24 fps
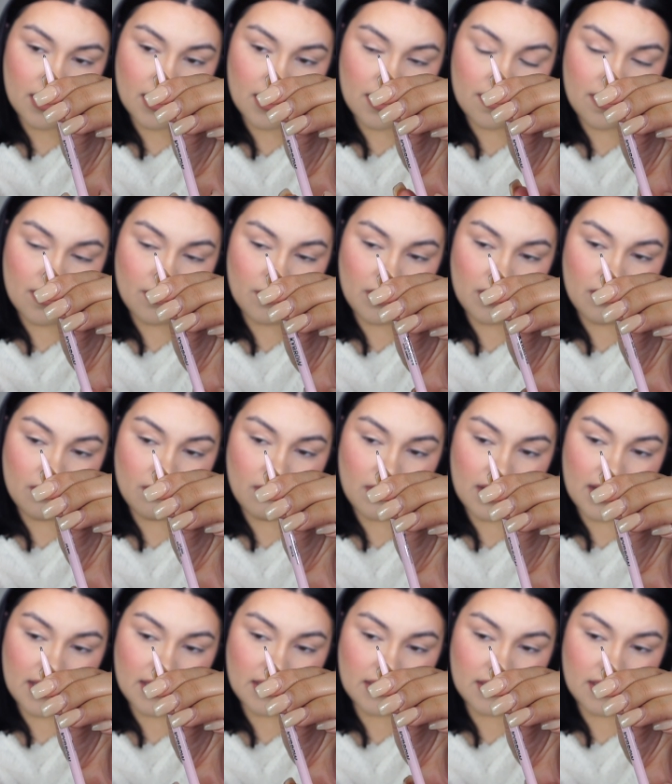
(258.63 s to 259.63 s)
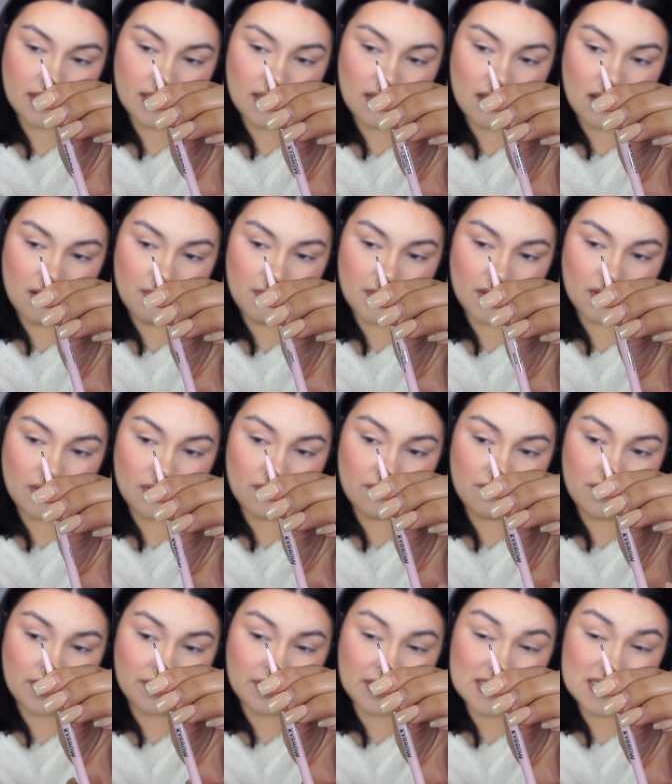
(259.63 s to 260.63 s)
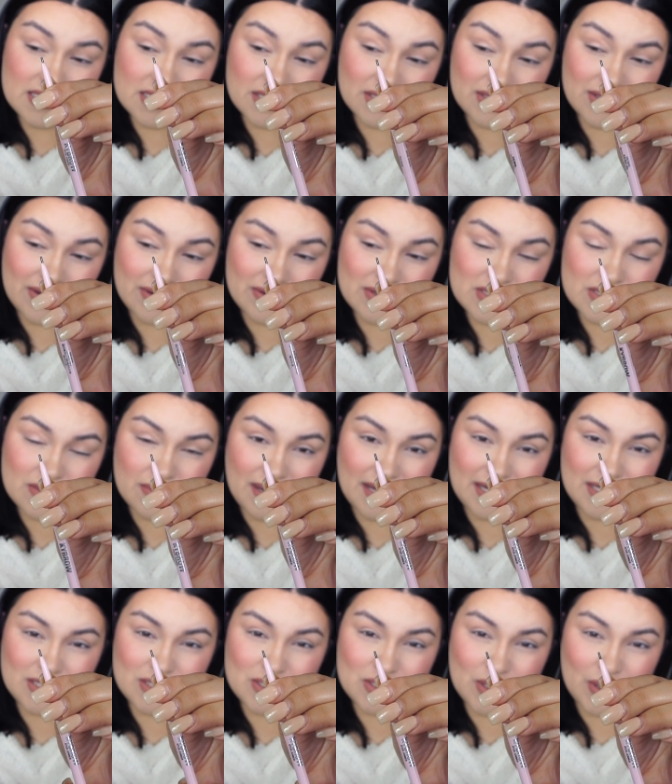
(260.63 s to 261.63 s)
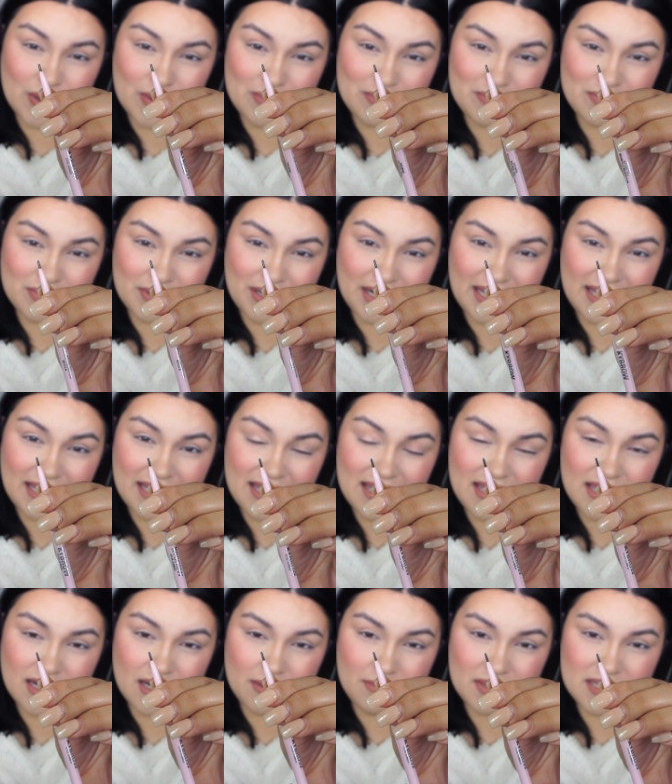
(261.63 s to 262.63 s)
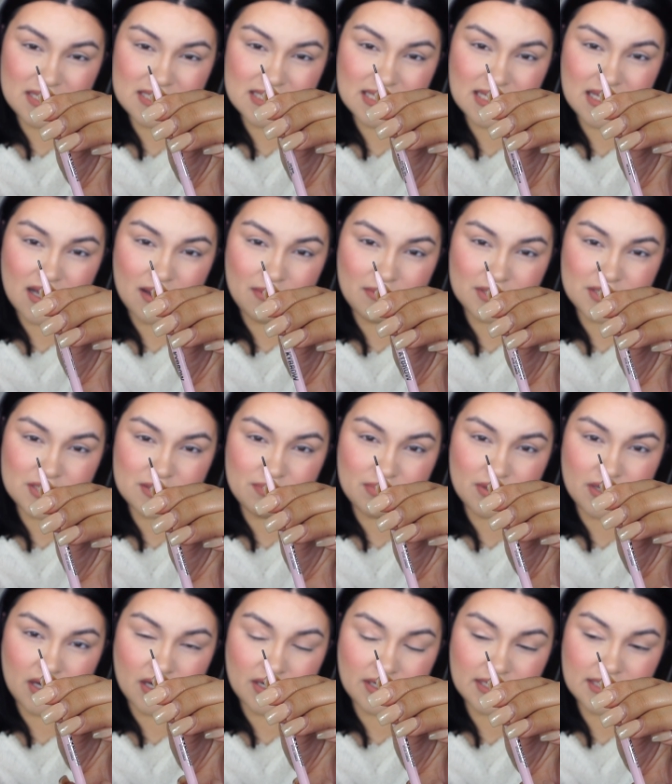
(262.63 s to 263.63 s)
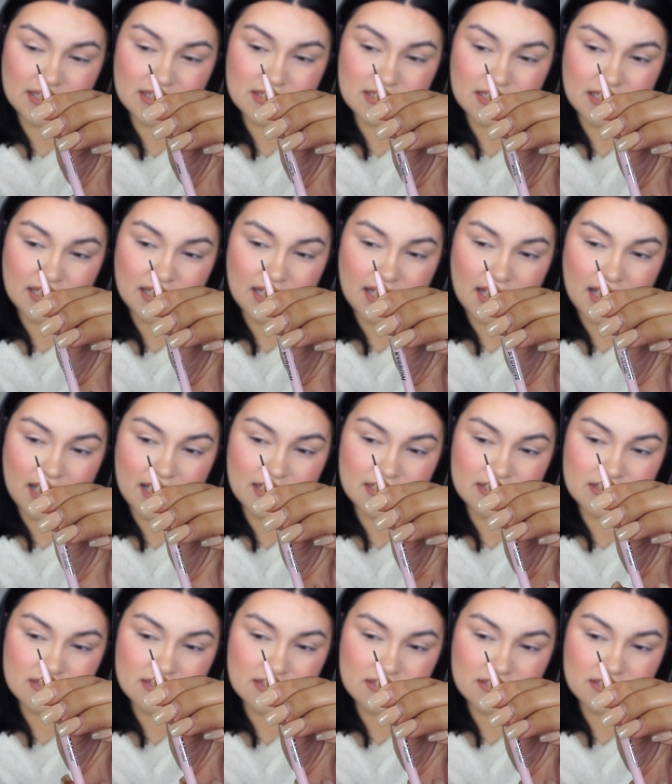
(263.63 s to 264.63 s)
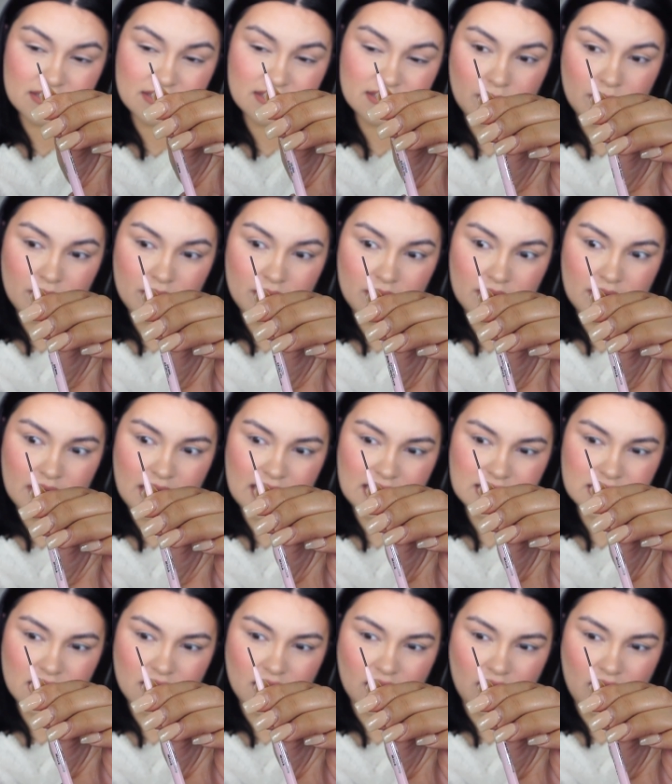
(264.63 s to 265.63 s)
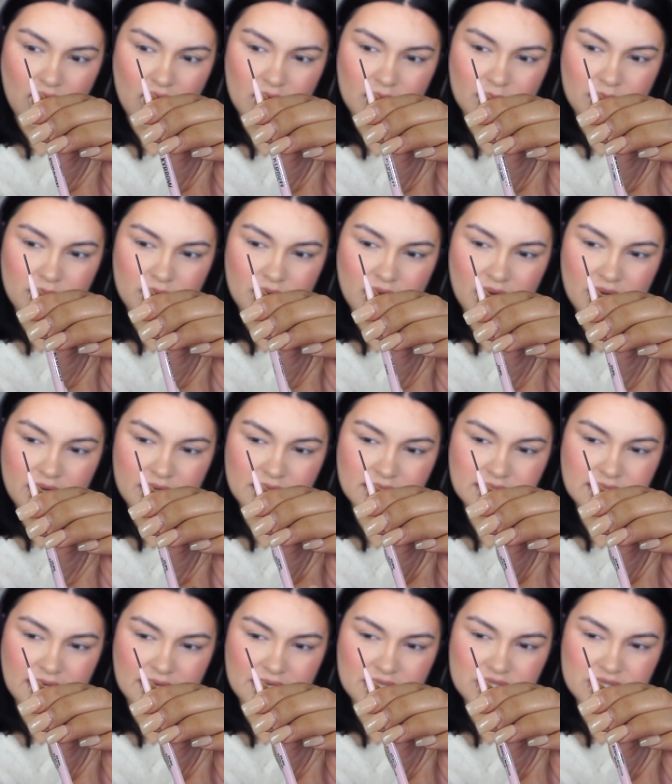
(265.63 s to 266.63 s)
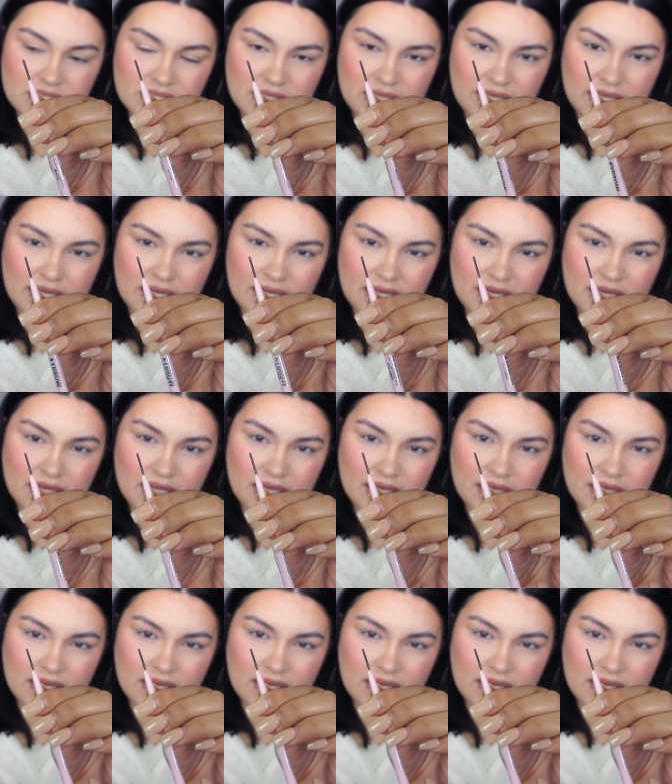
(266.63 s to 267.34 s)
And then we wind it. I'm gonna go very slow so I don't break it, and I'm gonna see how much product it has. Ooh, it has a lot of product, actually.